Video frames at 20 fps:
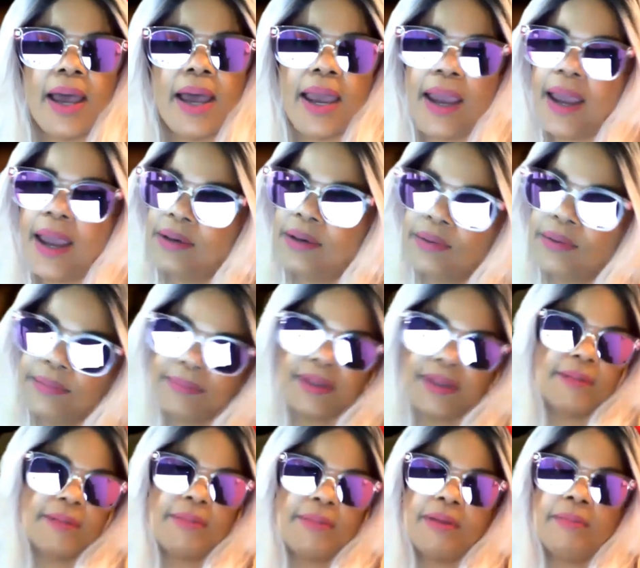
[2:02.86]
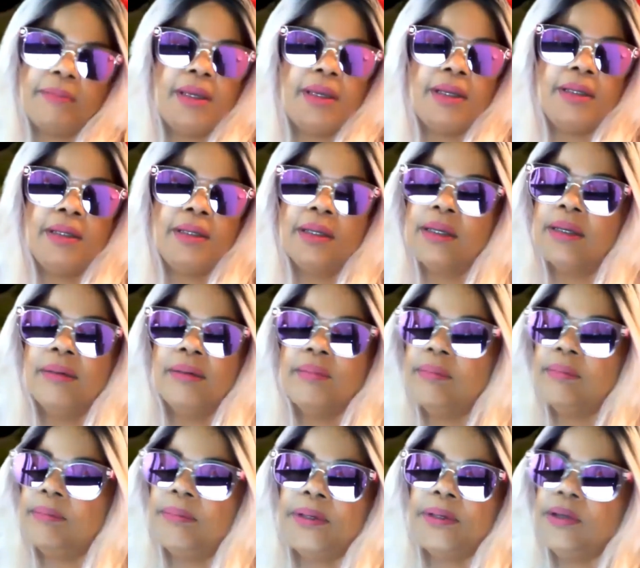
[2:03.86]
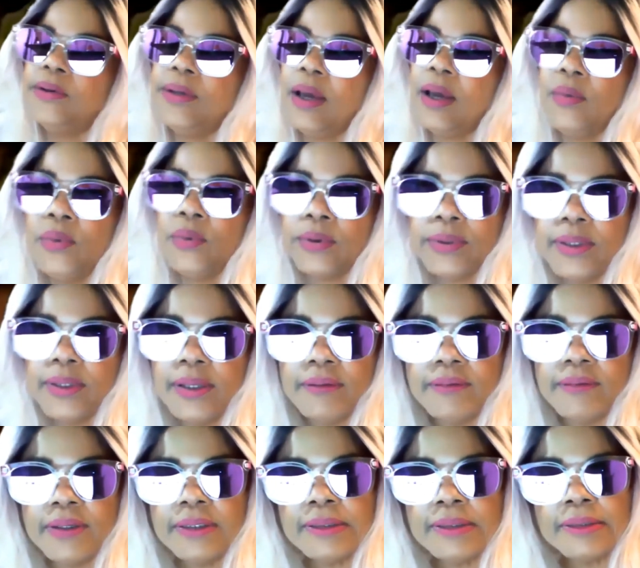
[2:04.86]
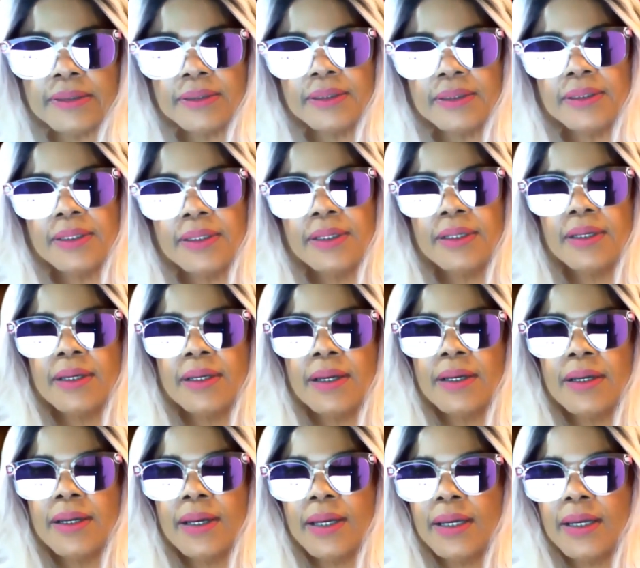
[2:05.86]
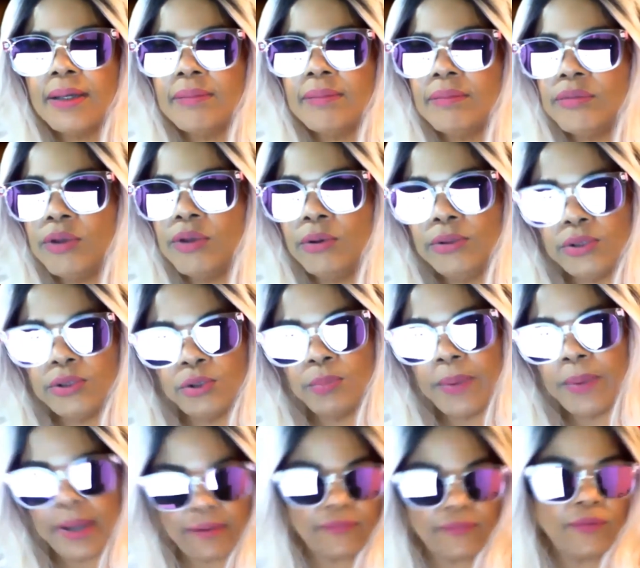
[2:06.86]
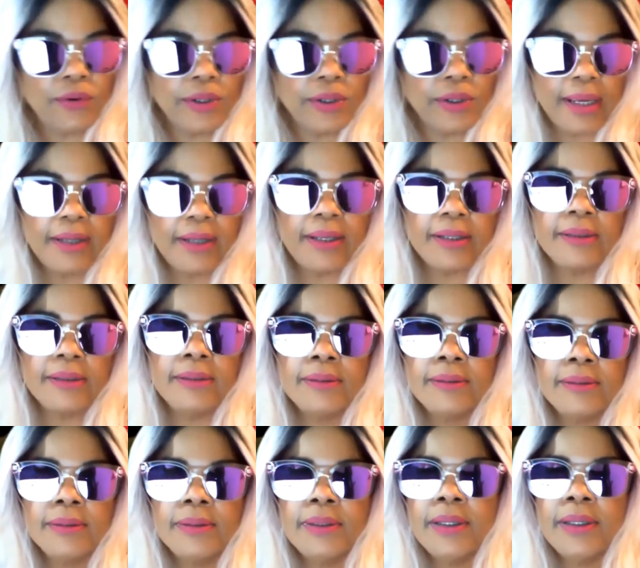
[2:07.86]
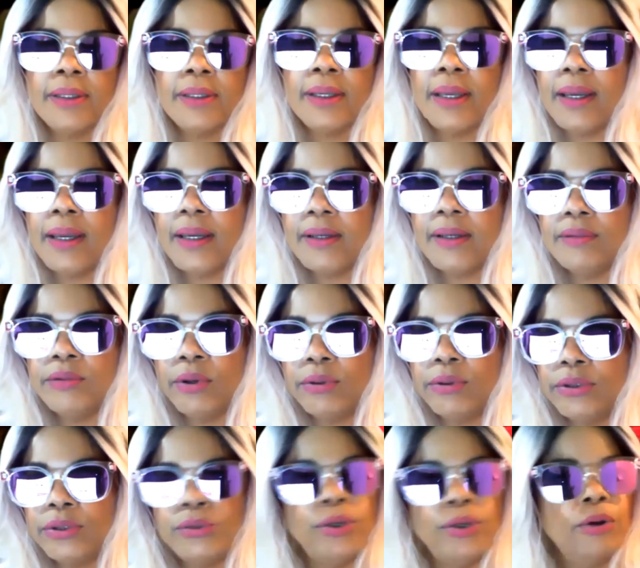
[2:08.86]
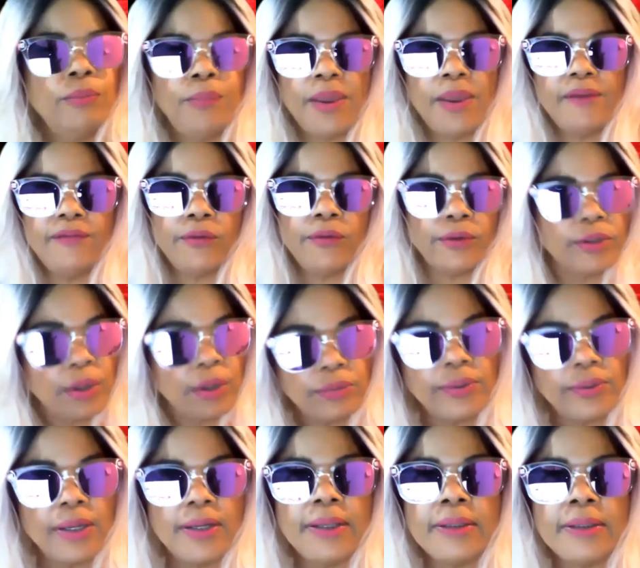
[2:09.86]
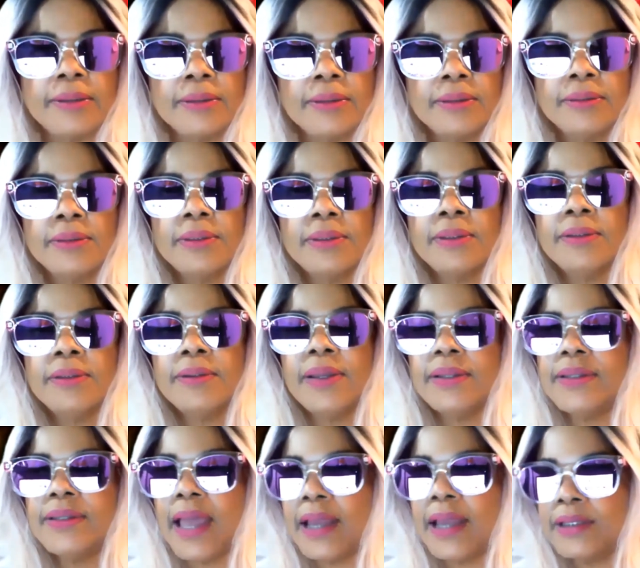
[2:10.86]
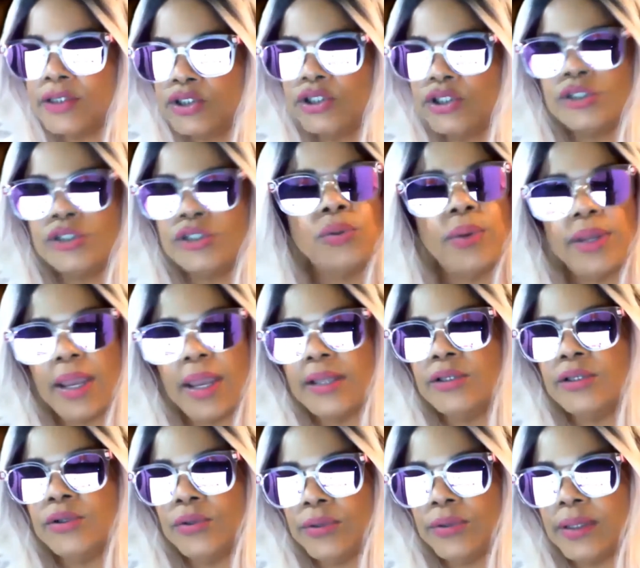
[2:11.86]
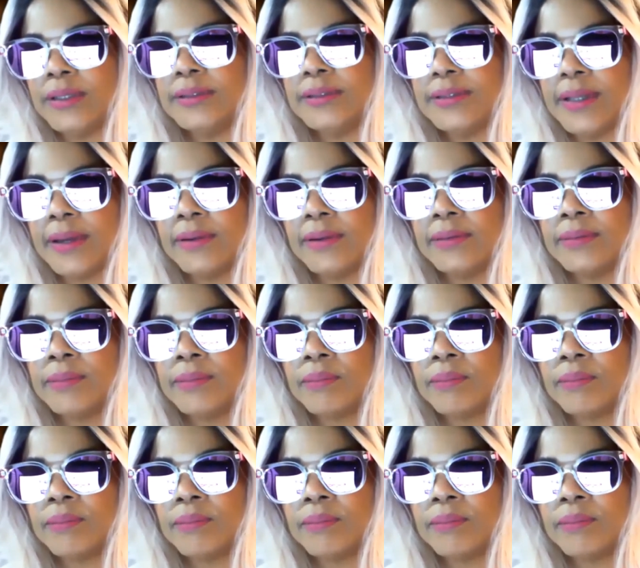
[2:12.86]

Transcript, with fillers: I don't mean to be mean, but you're not worthy of it. Um, those who pay for it, get it. Uh, those who don't pay for it, don't get it. That's just the way I do things now.